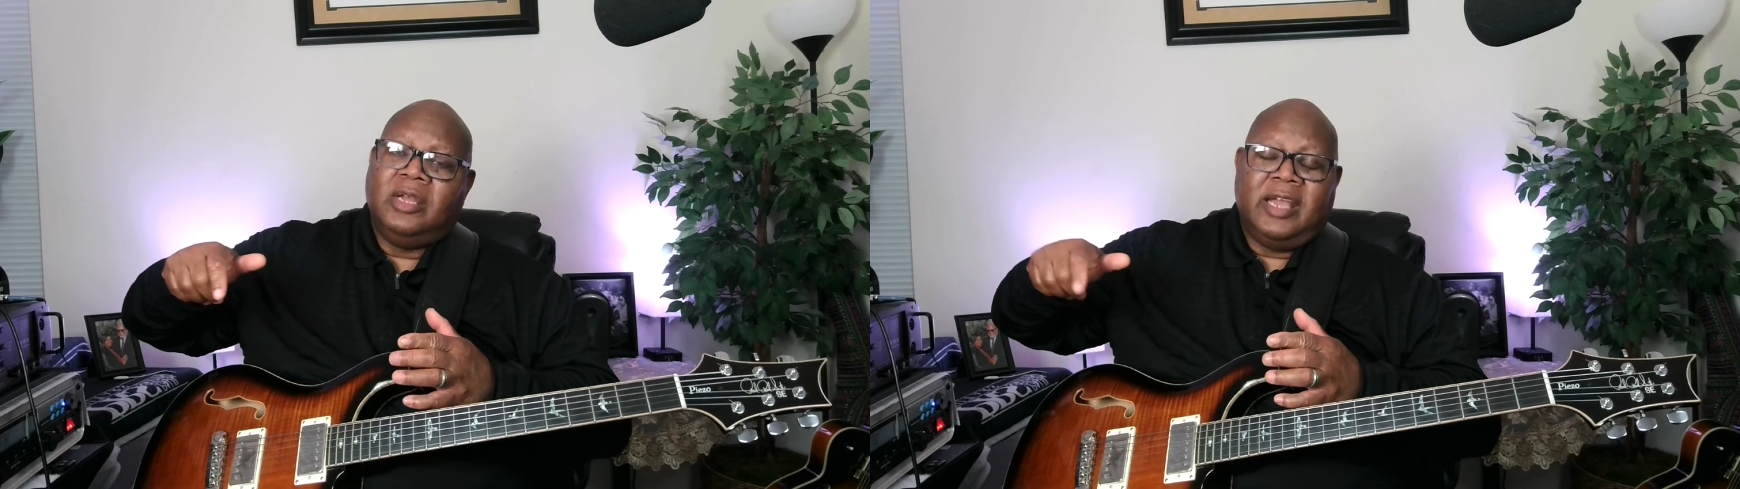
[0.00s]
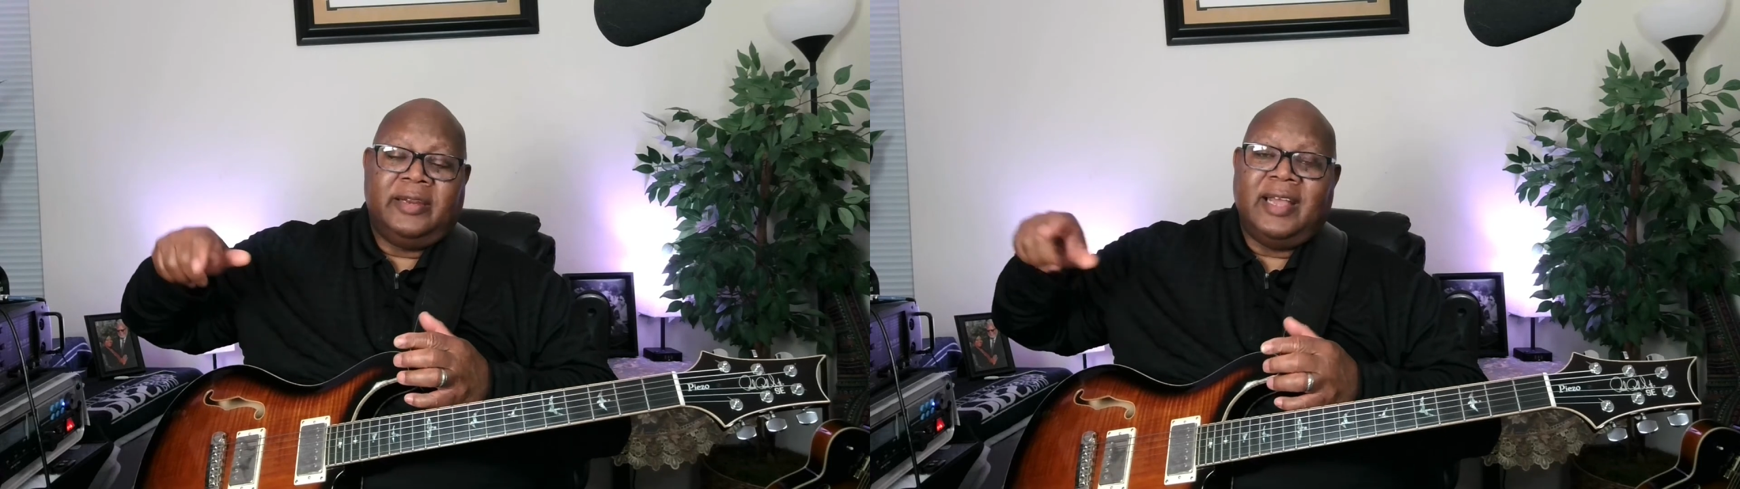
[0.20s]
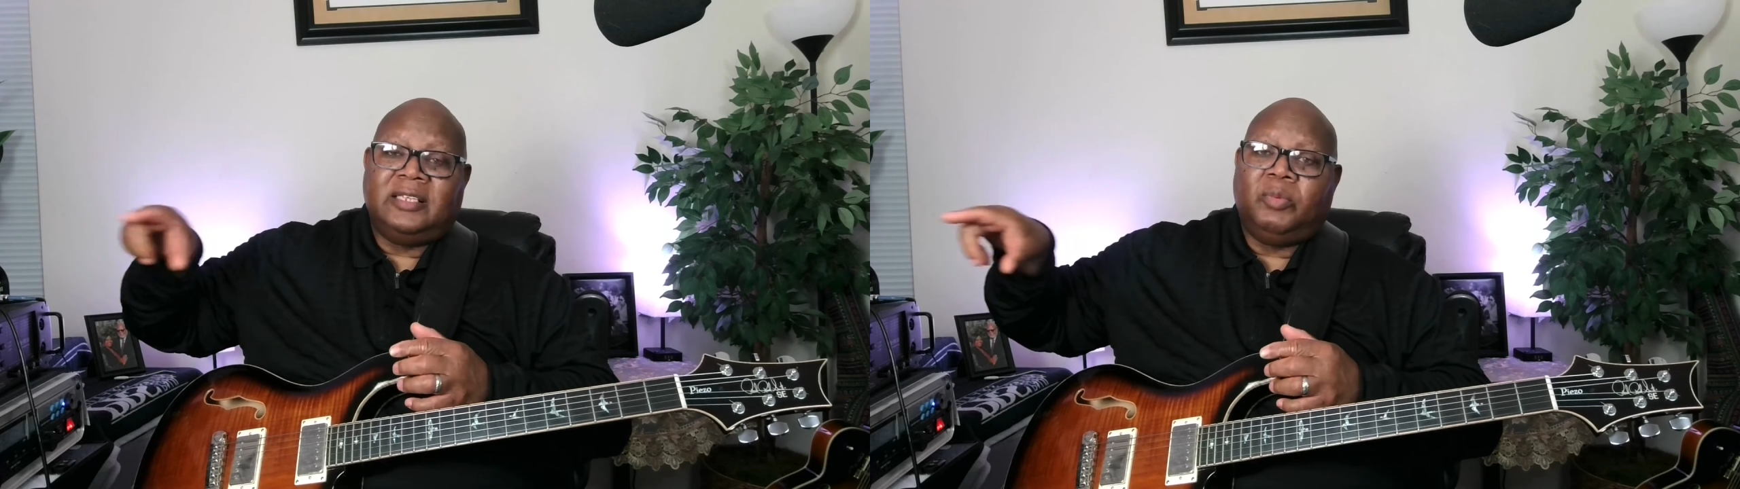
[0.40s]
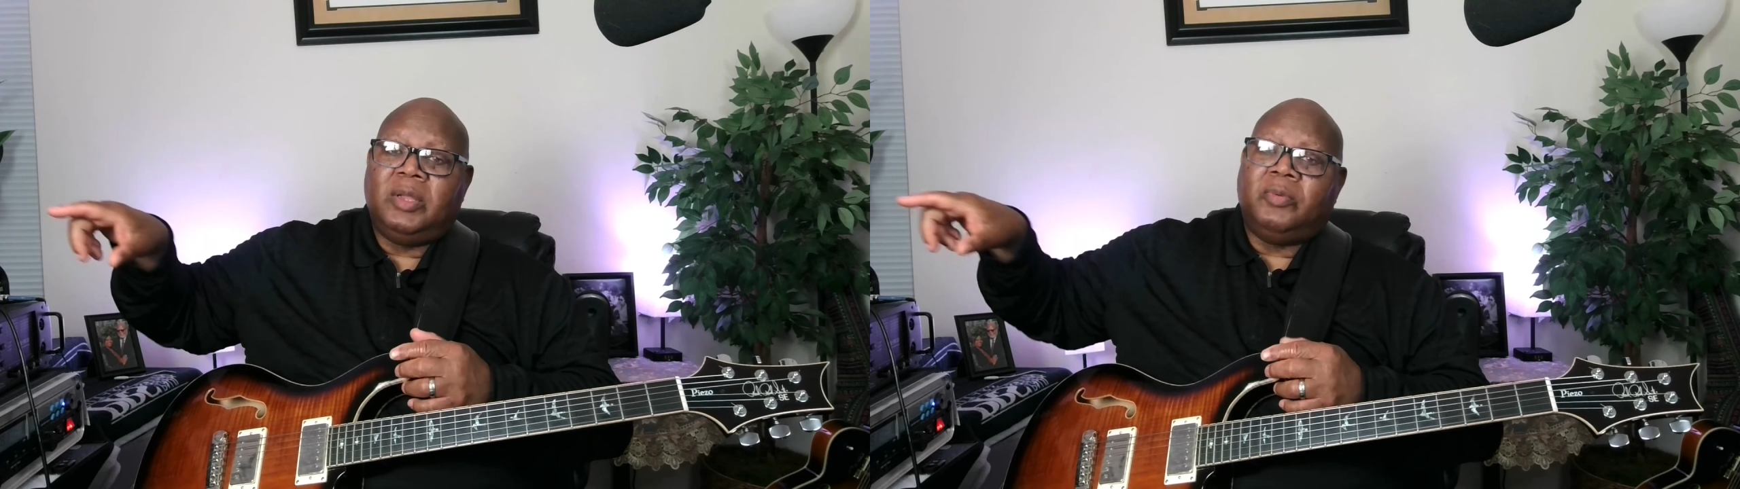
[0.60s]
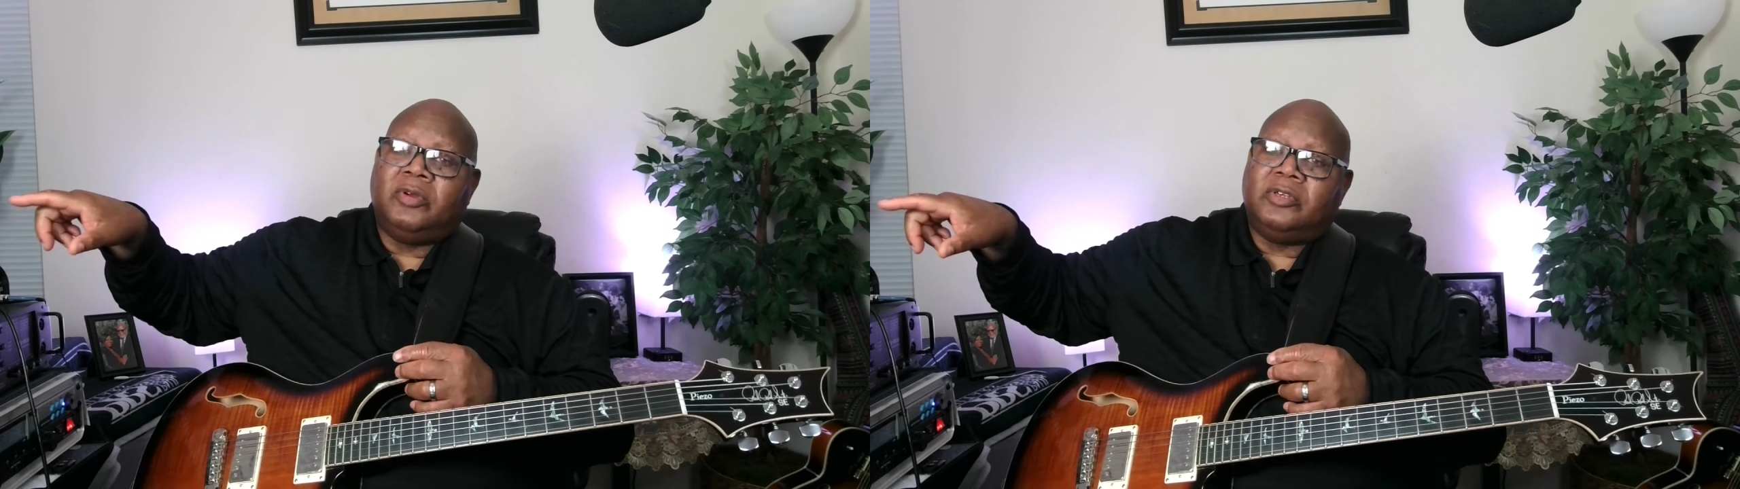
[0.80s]
and next
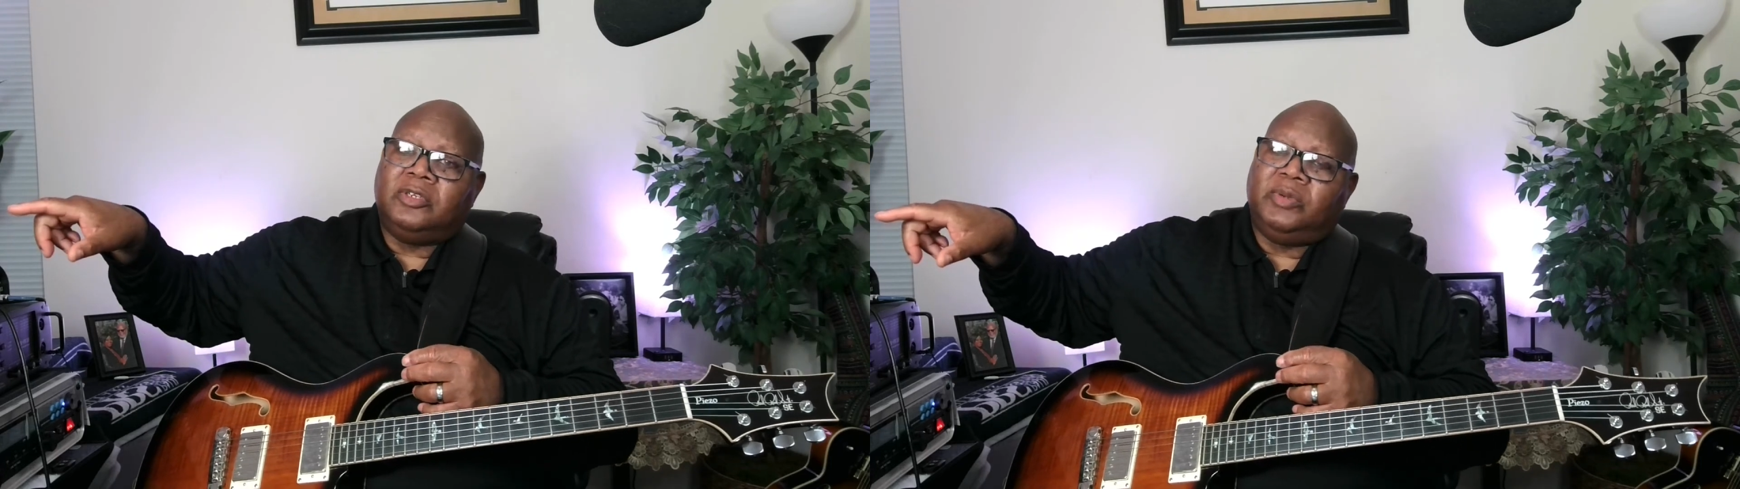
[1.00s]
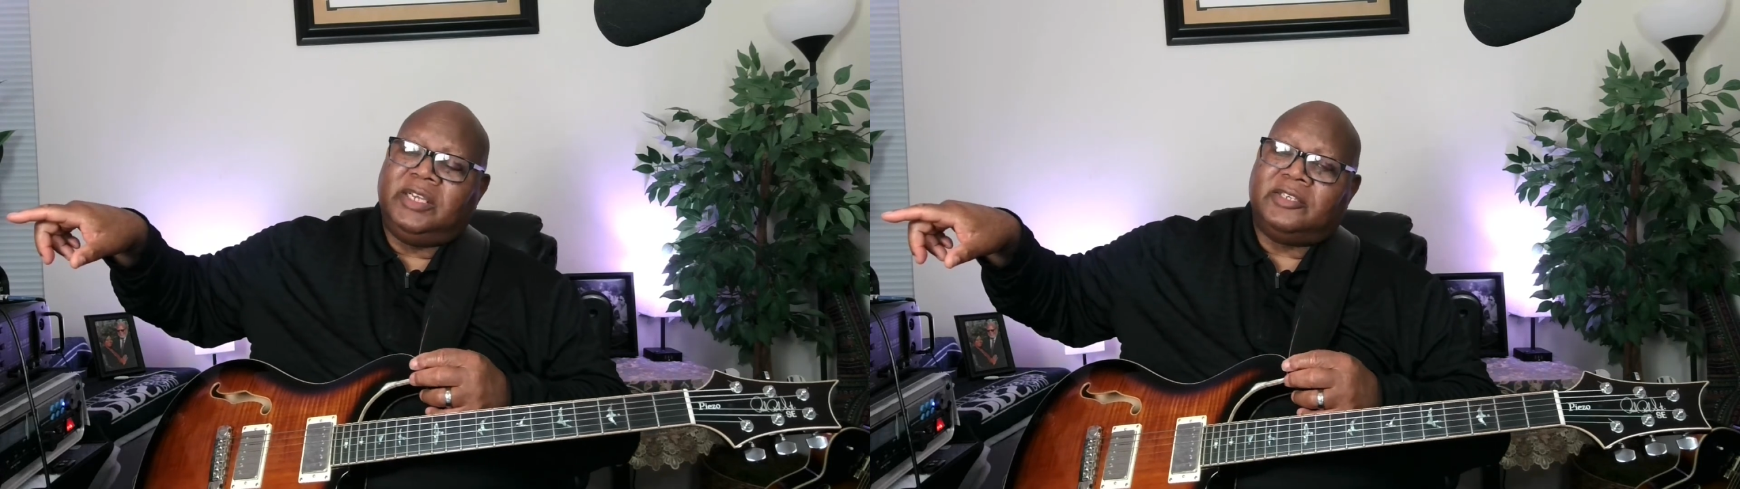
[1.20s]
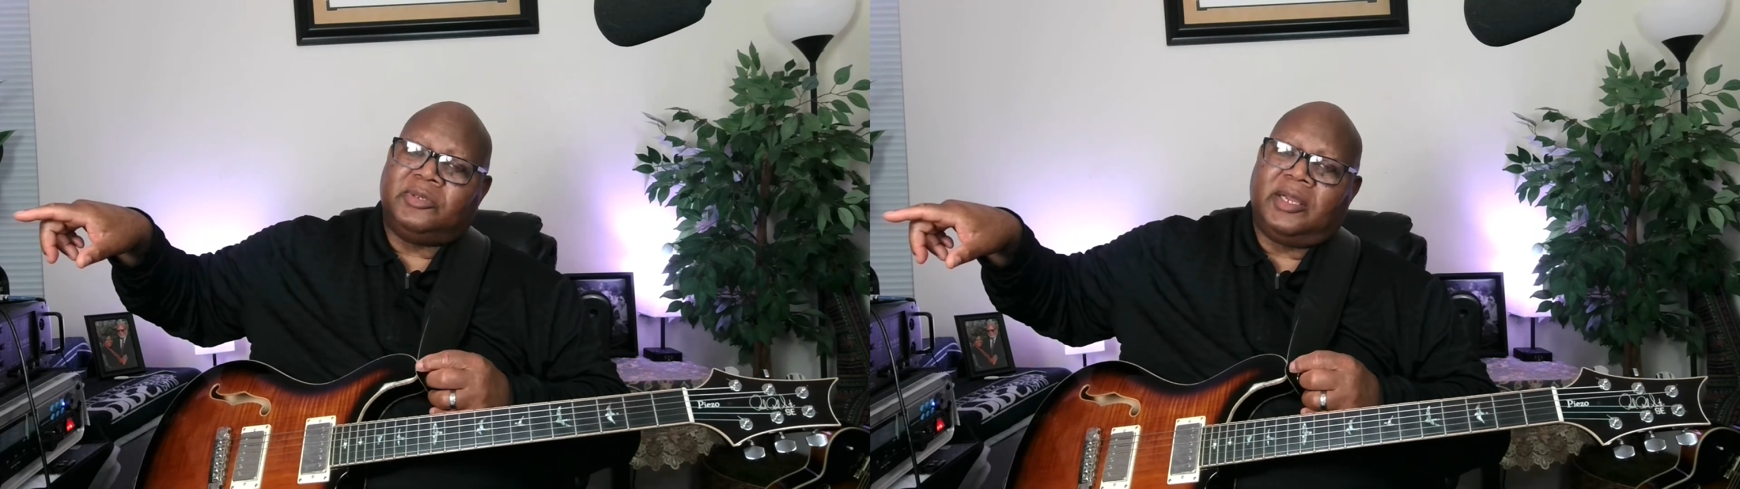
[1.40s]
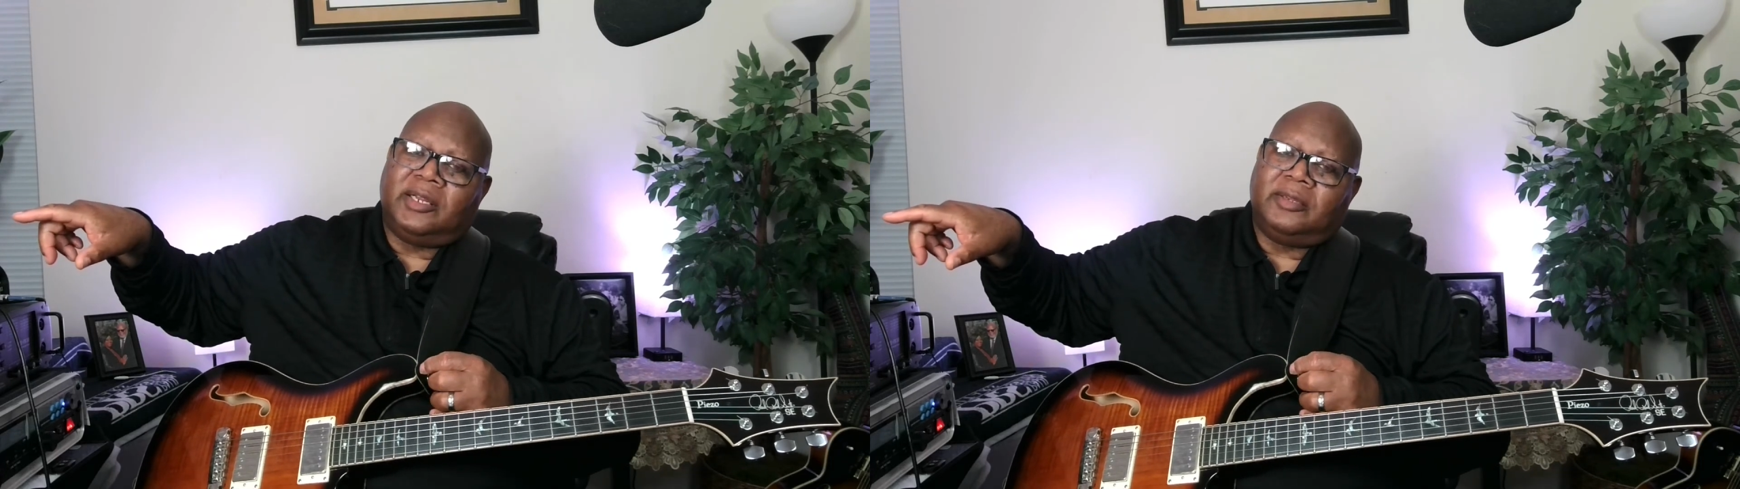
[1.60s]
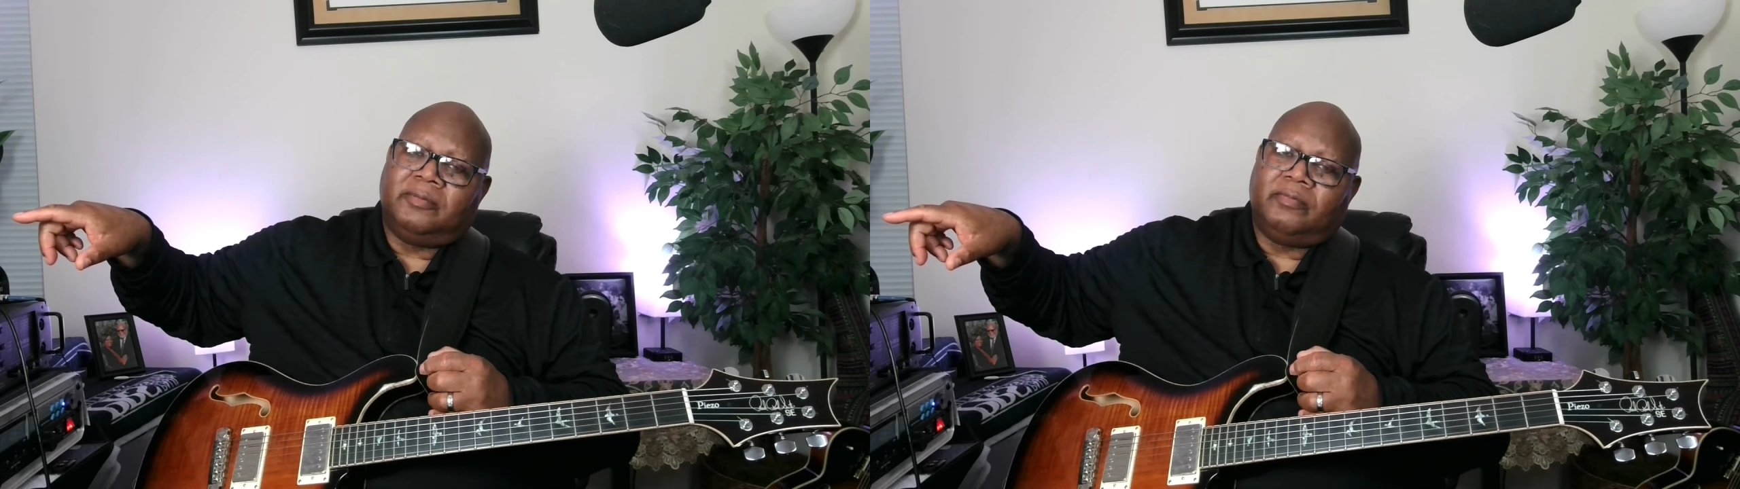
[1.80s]
week we're going to do ear training.